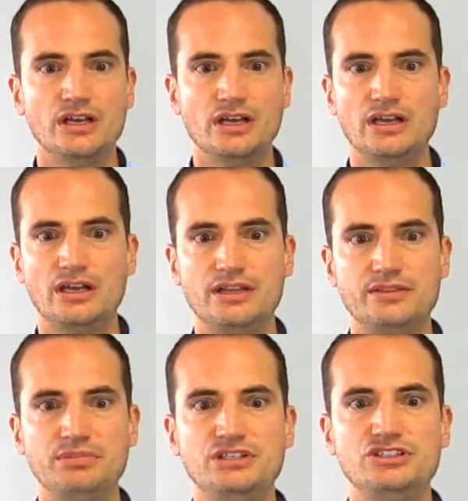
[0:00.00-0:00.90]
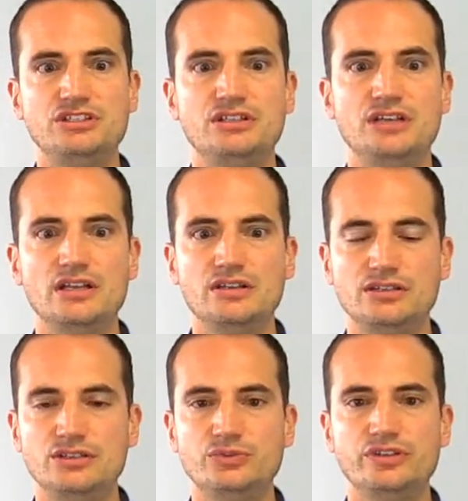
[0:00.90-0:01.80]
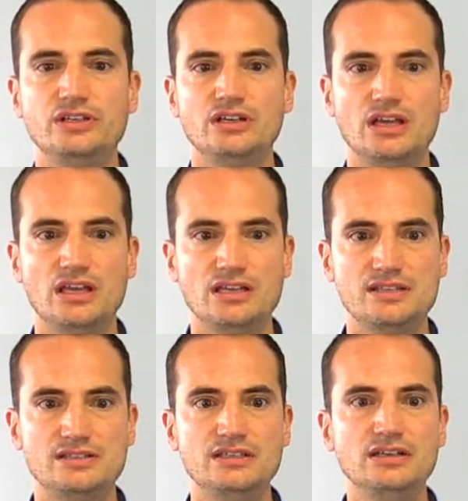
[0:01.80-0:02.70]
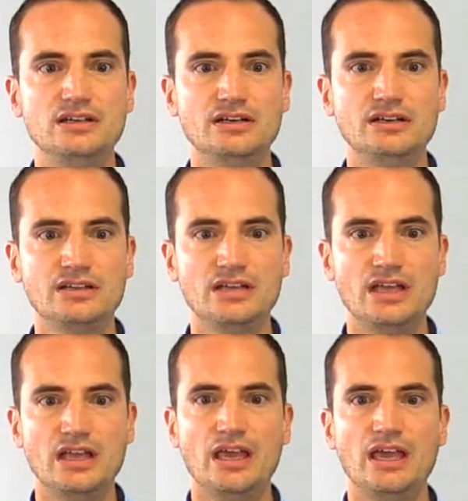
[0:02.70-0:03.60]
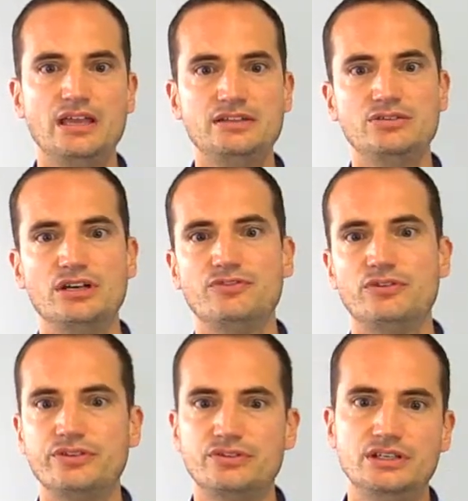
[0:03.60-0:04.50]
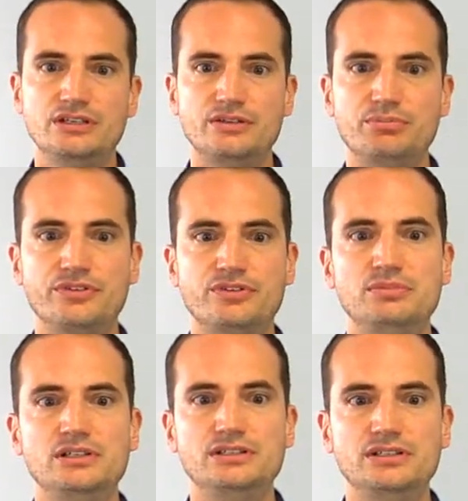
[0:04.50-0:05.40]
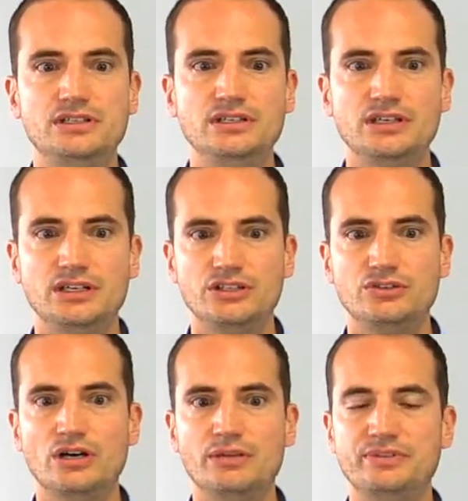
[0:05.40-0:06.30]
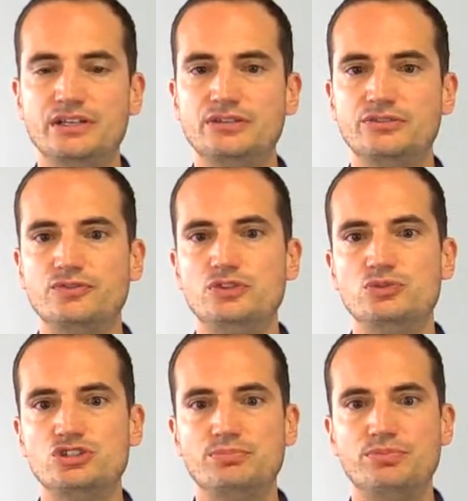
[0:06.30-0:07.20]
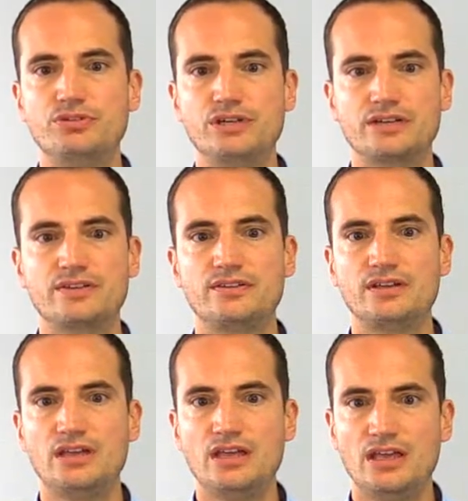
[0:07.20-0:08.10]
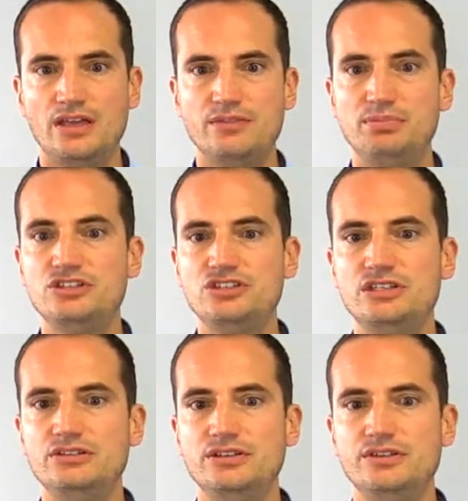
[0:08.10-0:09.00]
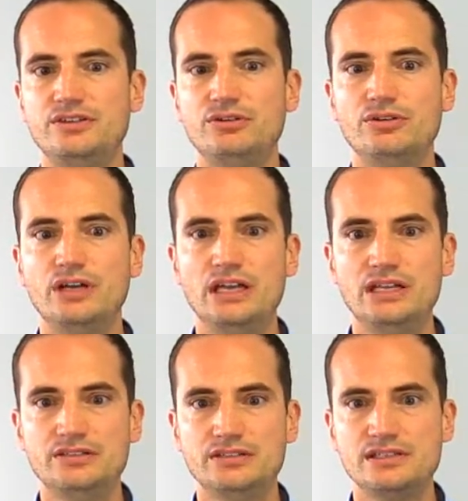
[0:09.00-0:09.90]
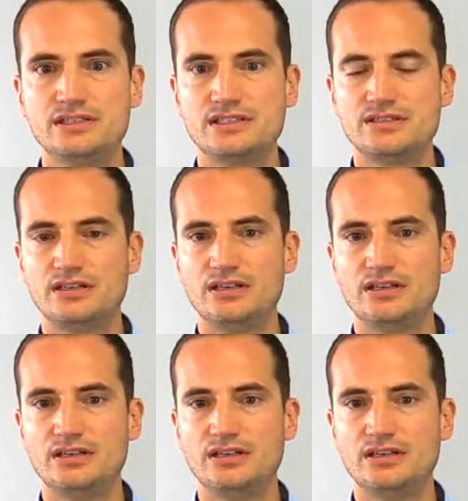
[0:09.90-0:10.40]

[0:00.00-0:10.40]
and the PGT10 using an SD card, and you have also here the possibility to update on future products. The PGT-08 is